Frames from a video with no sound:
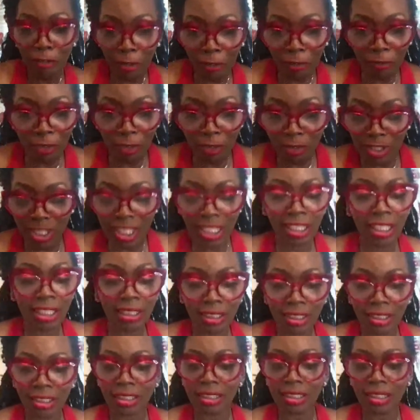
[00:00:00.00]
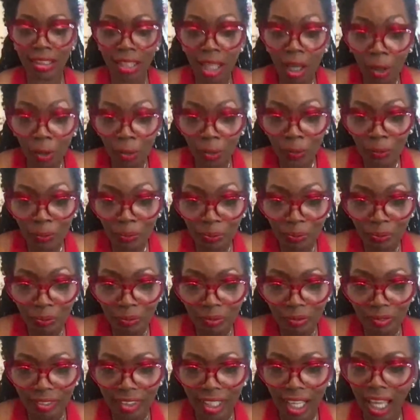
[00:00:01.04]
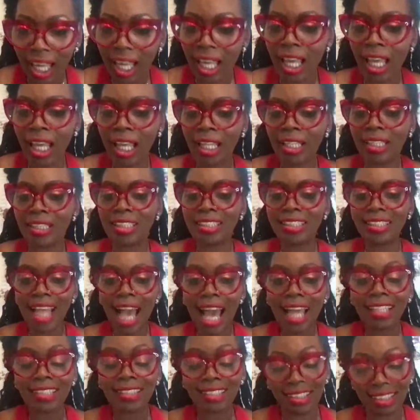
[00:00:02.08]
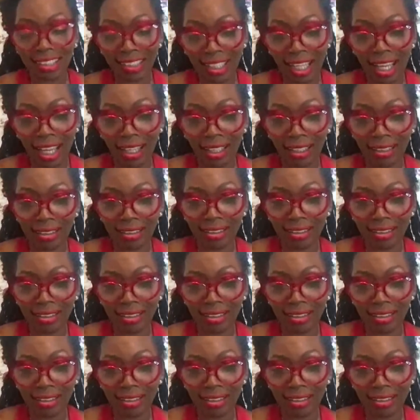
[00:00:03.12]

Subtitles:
from 15 inches of snow and decided to stay.